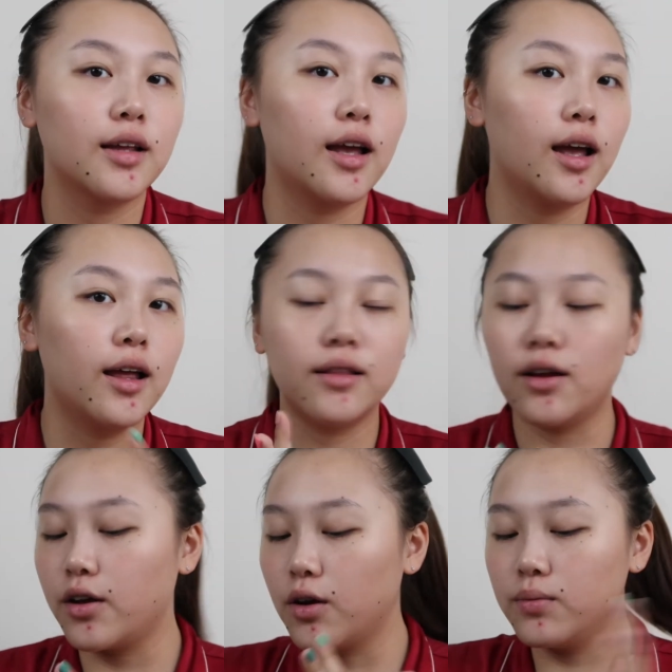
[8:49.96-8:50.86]
And
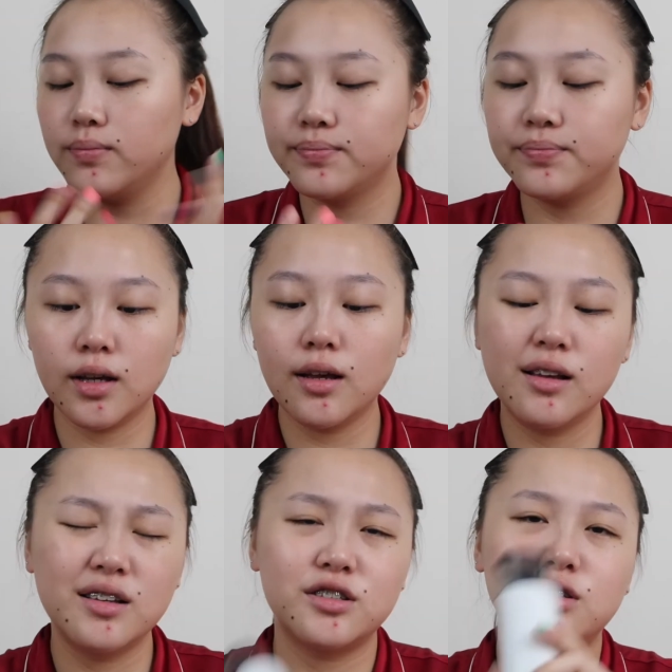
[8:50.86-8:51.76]
there you go.
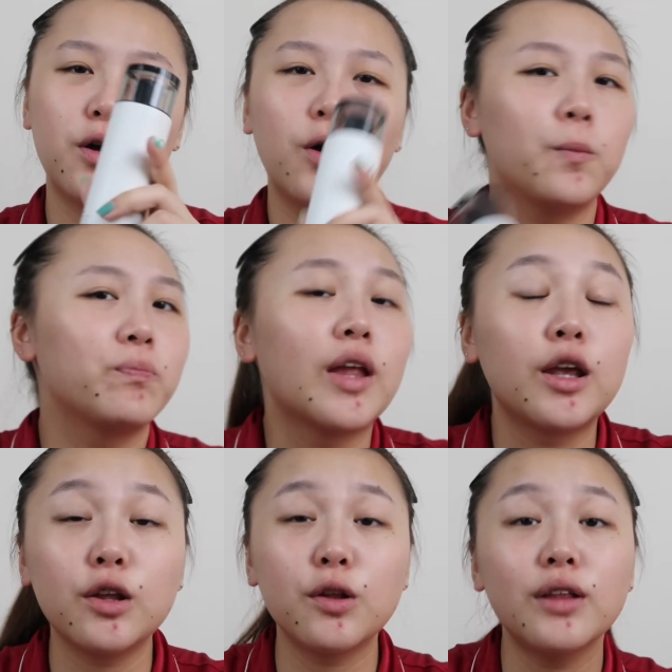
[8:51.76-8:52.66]
So
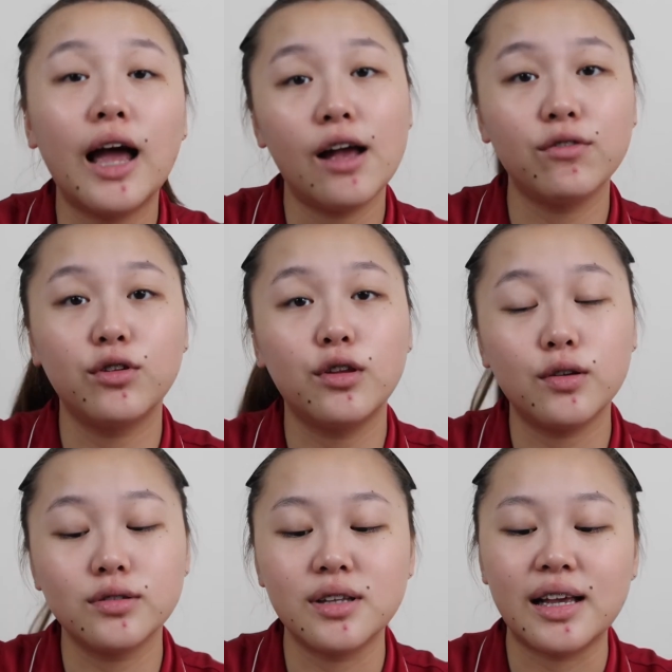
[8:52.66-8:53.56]
you don't have to
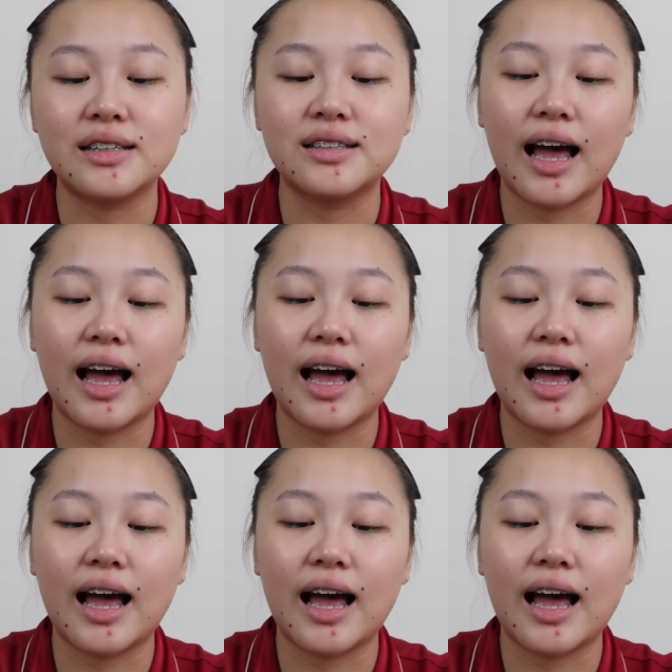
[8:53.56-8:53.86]
use the